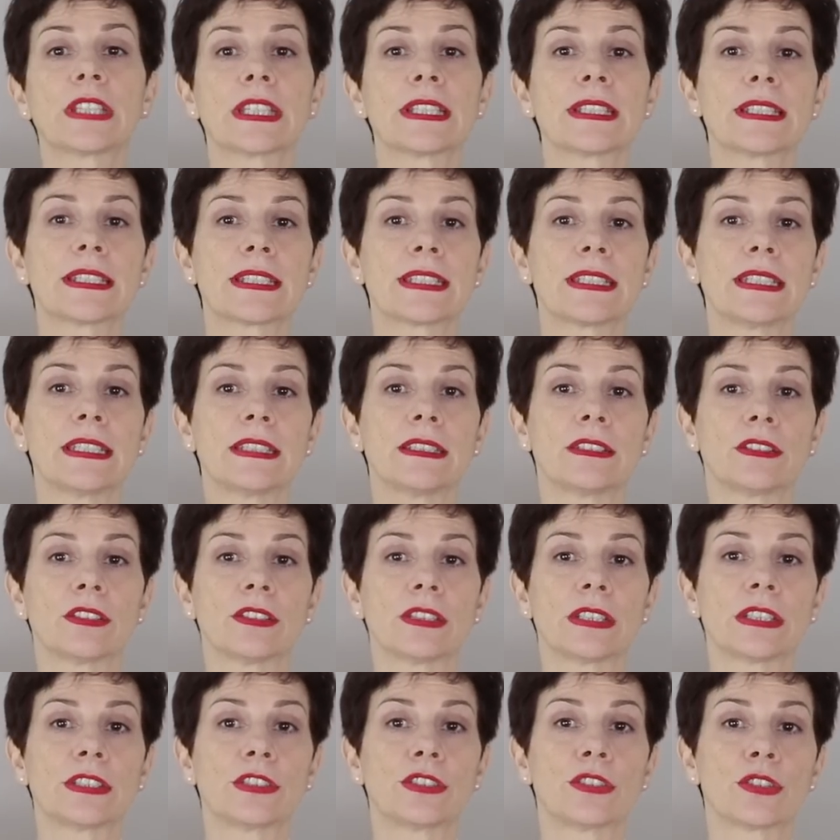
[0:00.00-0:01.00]
can see, you
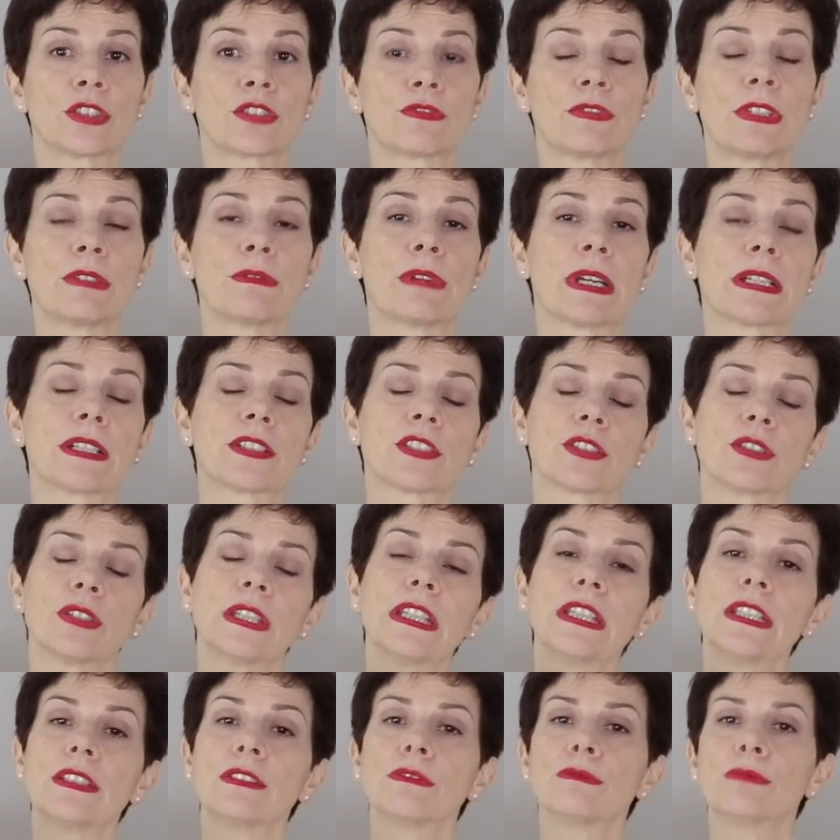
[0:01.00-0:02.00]
know, it goes really well.
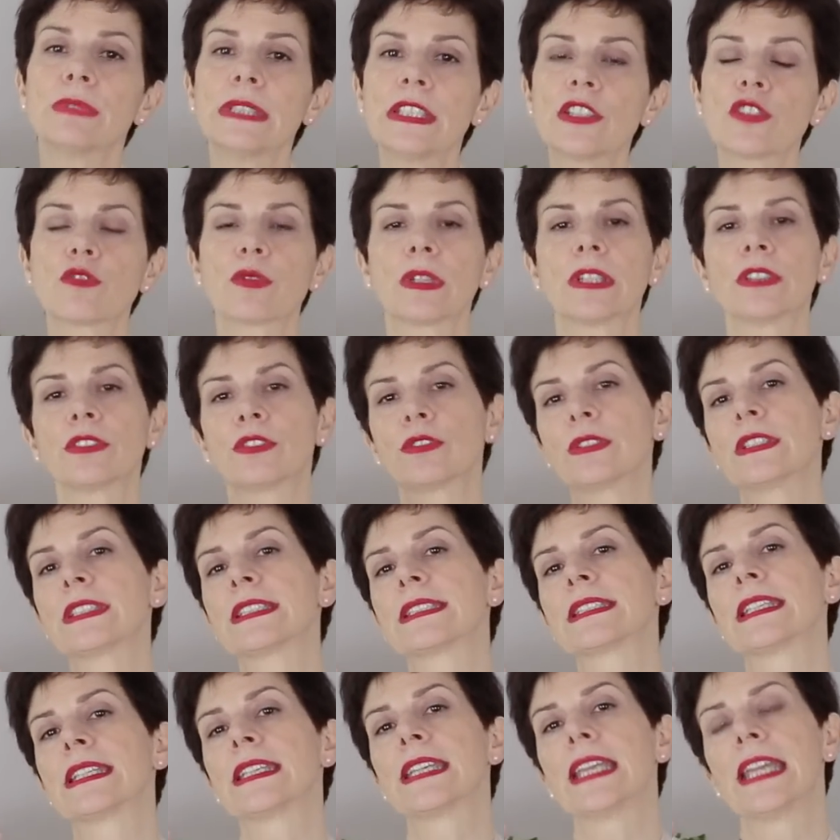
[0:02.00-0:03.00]
So we try to
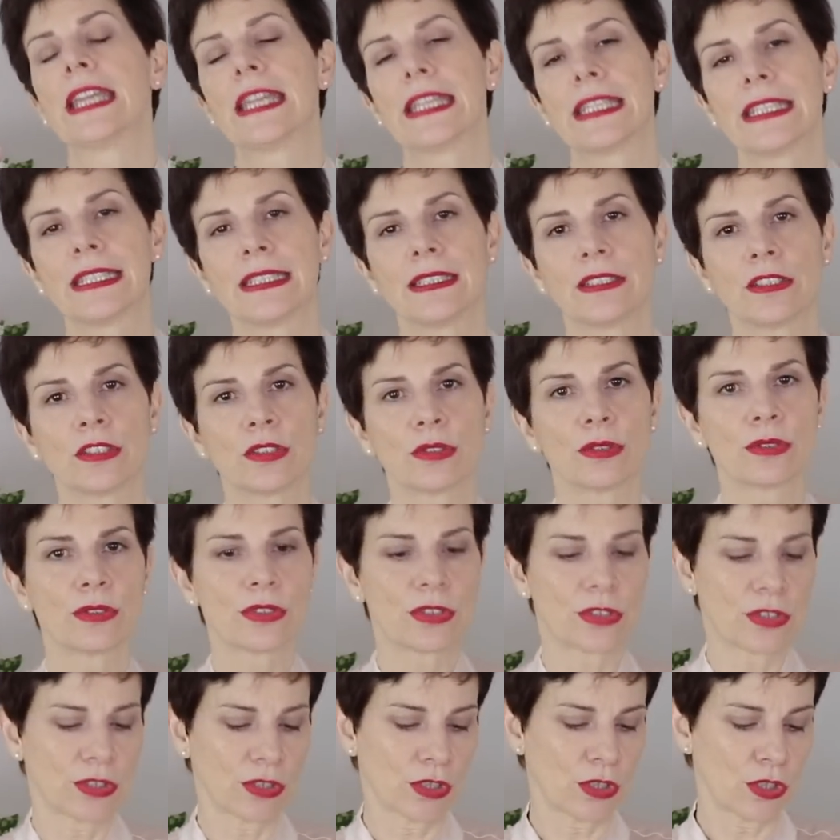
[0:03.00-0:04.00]
stay in
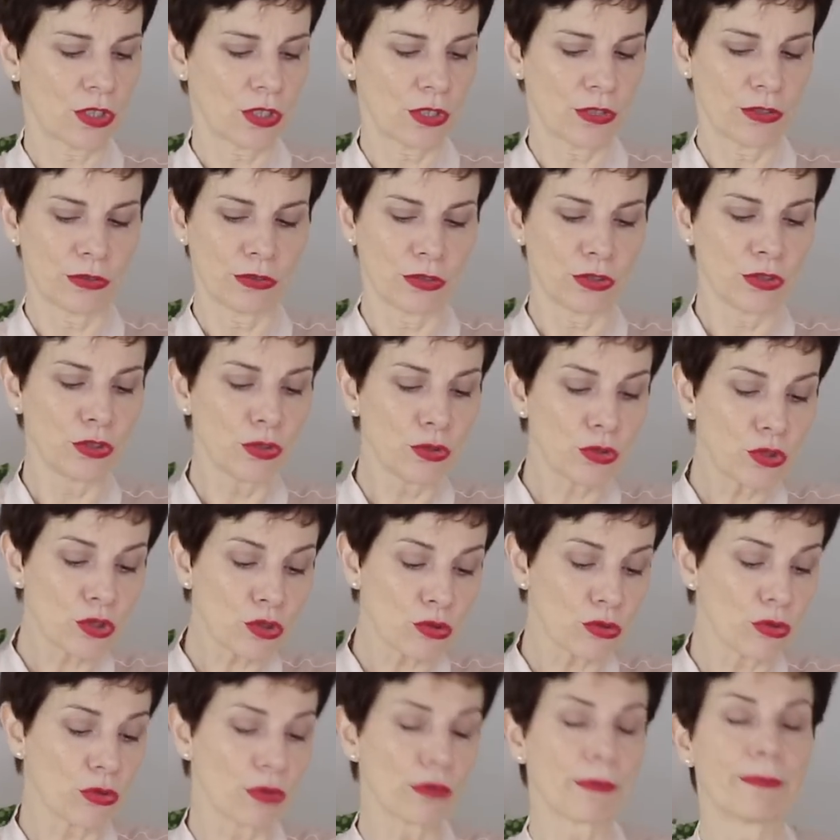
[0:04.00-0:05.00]
those
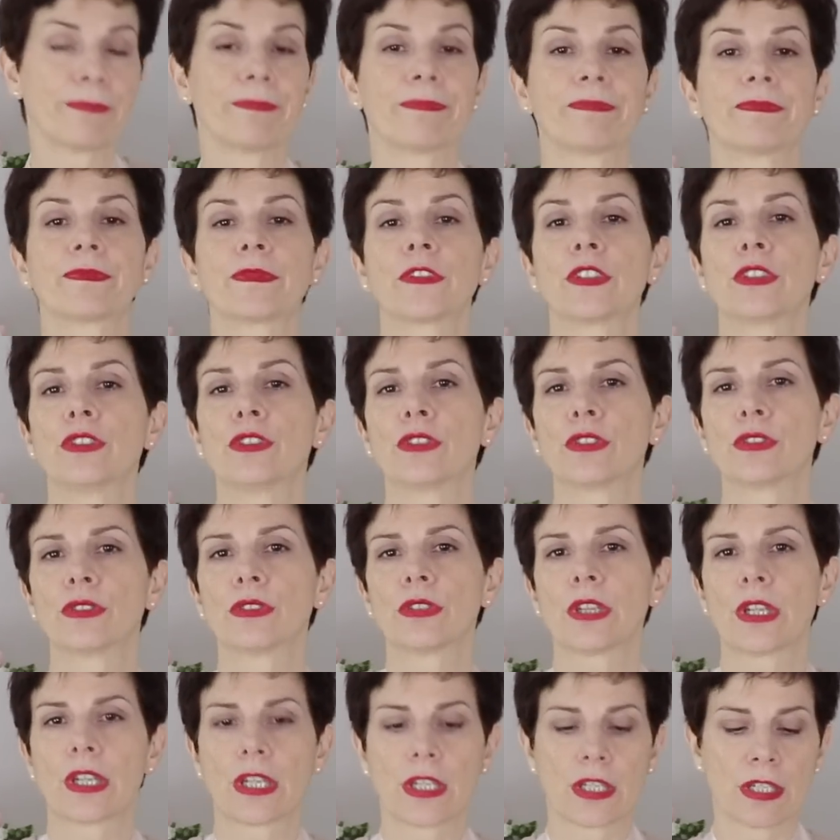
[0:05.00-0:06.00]
neutral, you
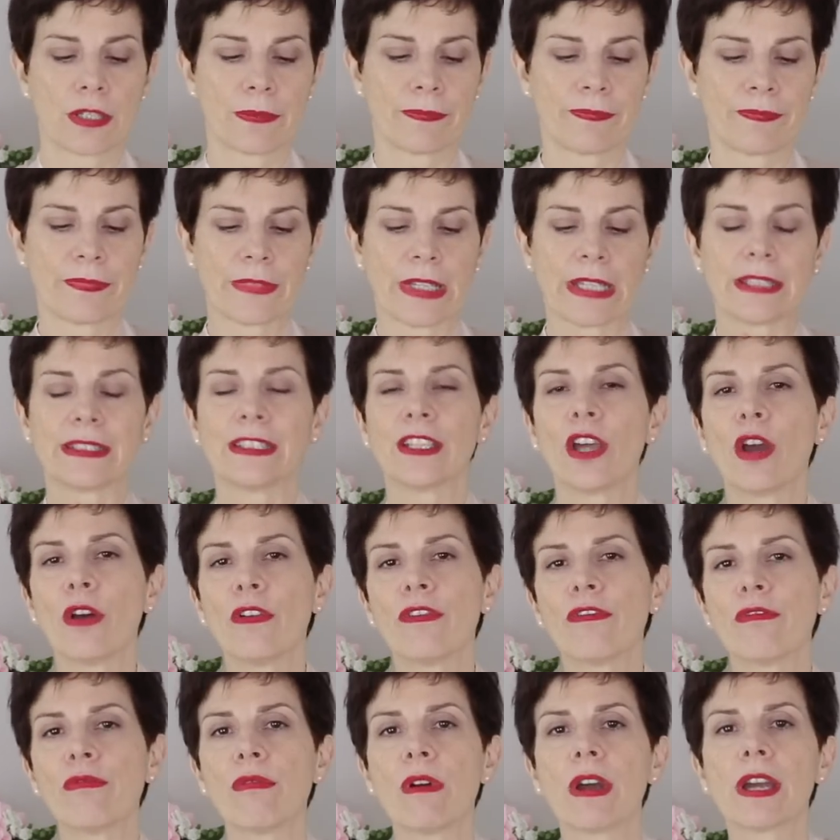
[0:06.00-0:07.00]
know, the
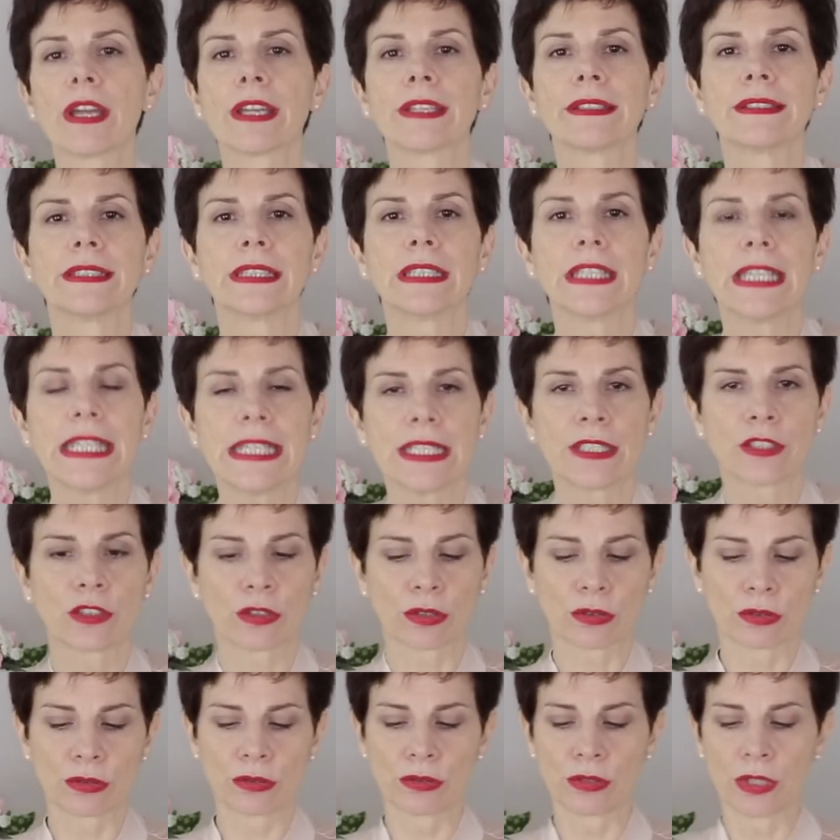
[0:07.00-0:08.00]
off-white, the
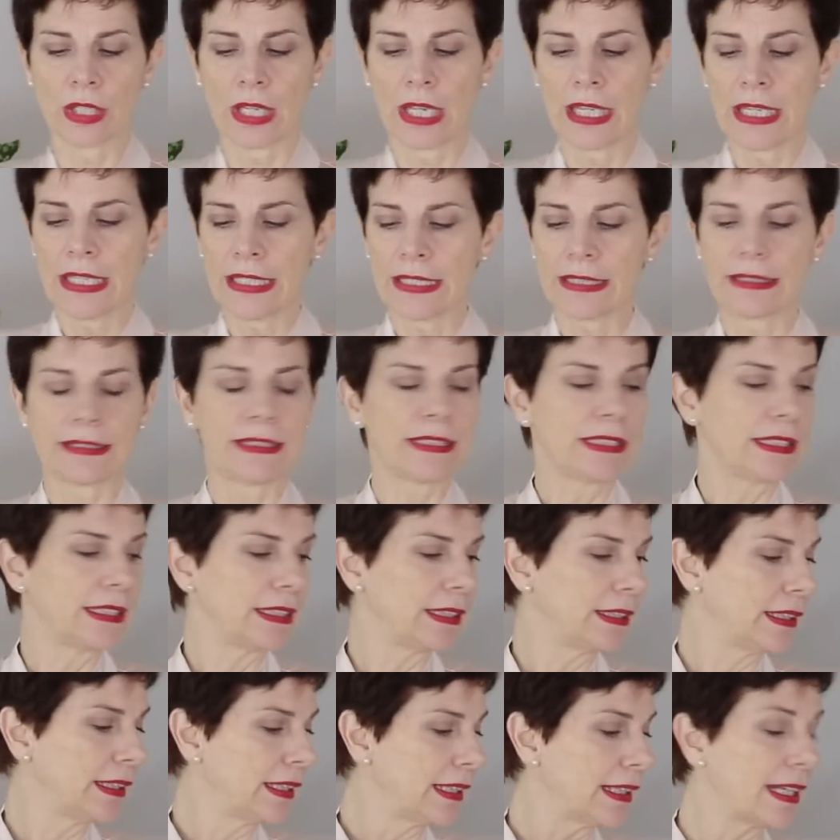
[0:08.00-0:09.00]
écru,
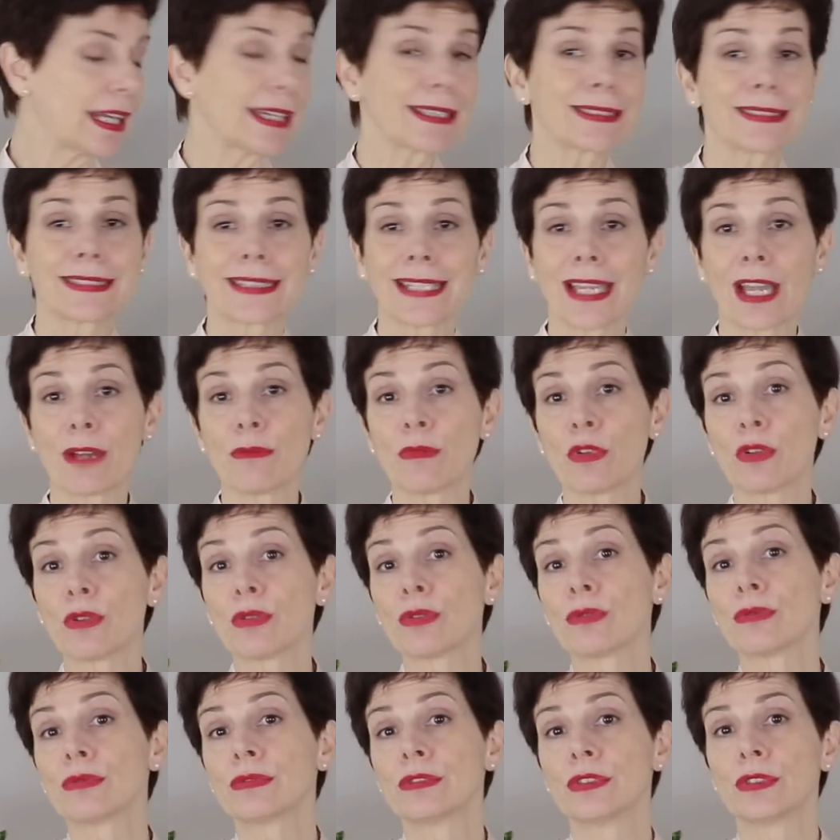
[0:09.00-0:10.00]
the light
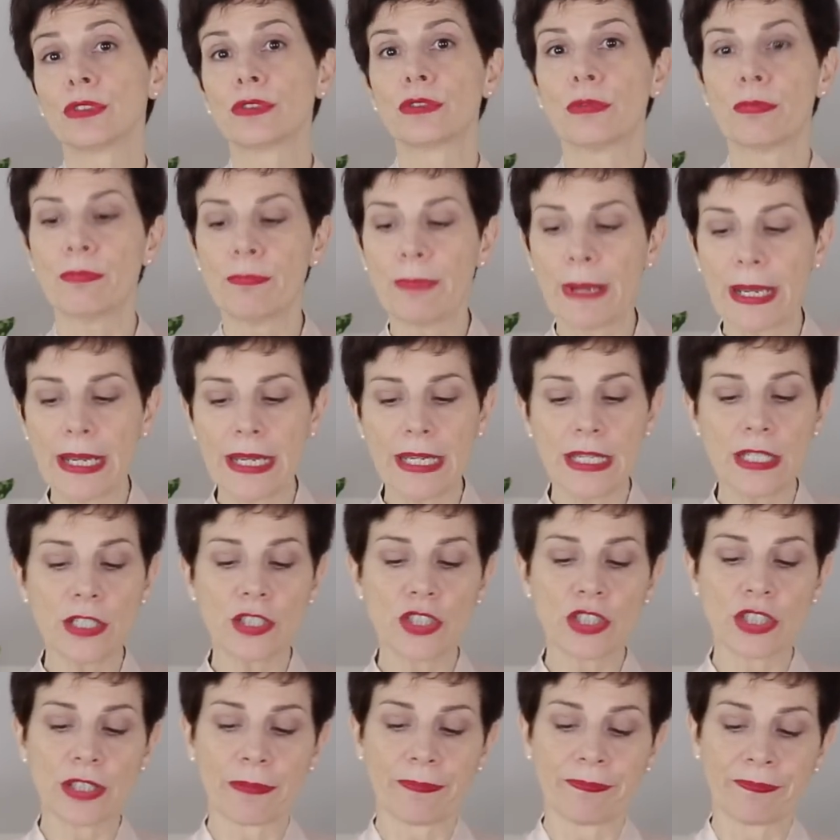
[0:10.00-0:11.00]
camel, you know, the
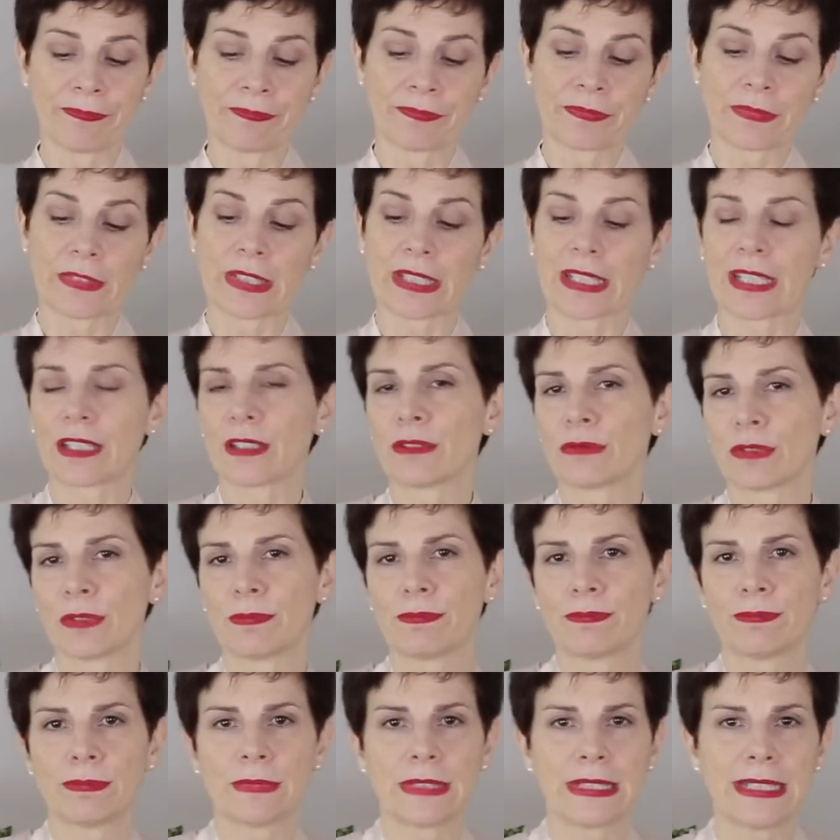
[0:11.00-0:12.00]
beige, kind of
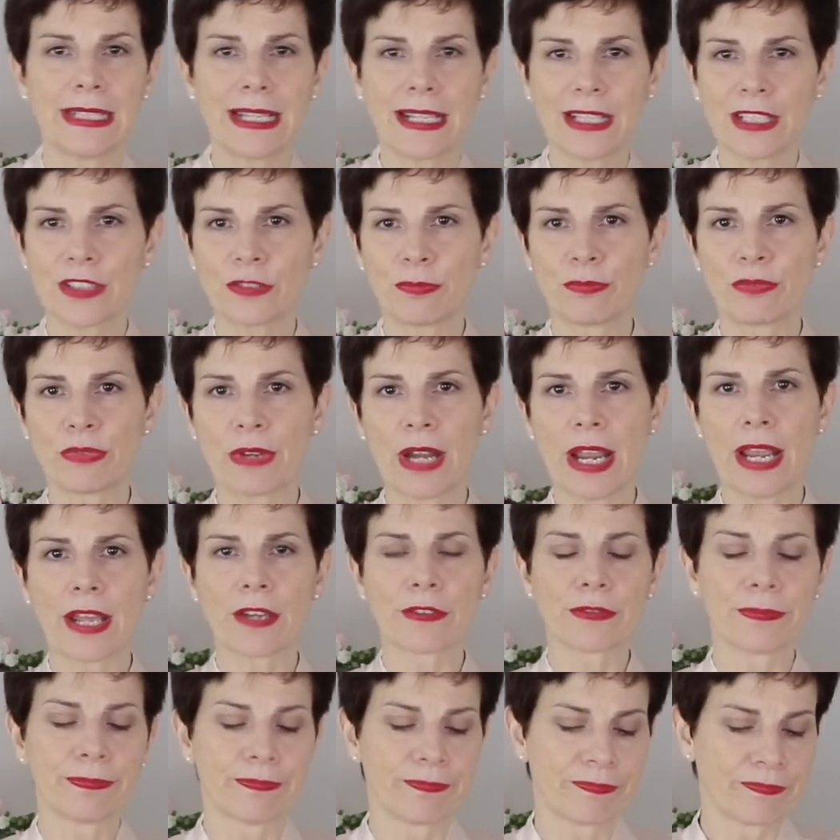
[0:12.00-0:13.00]
a light
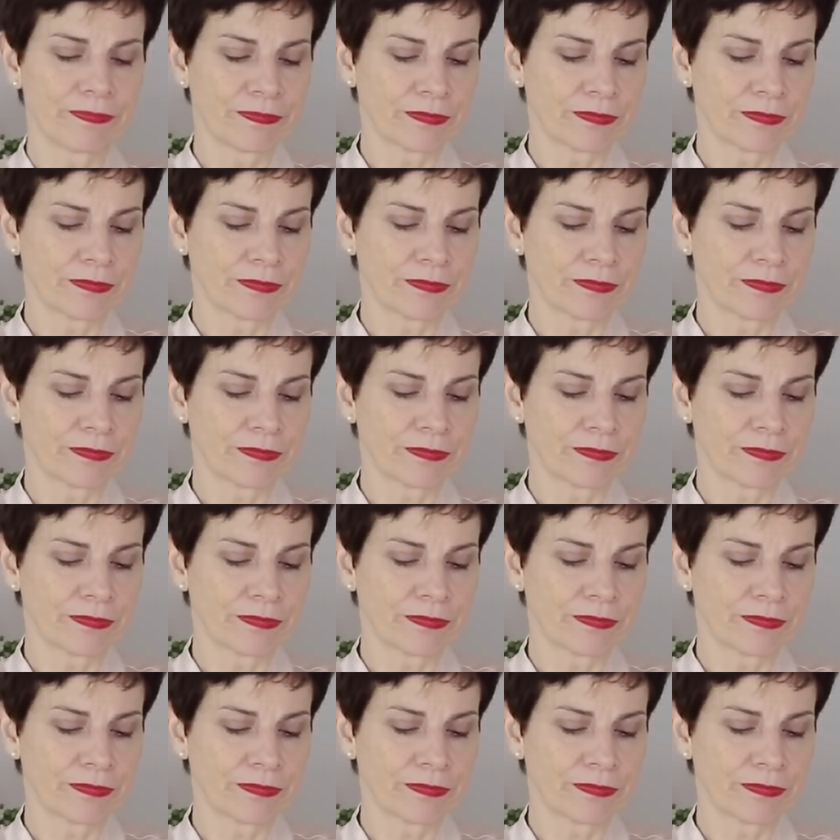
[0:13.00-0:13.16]
brown,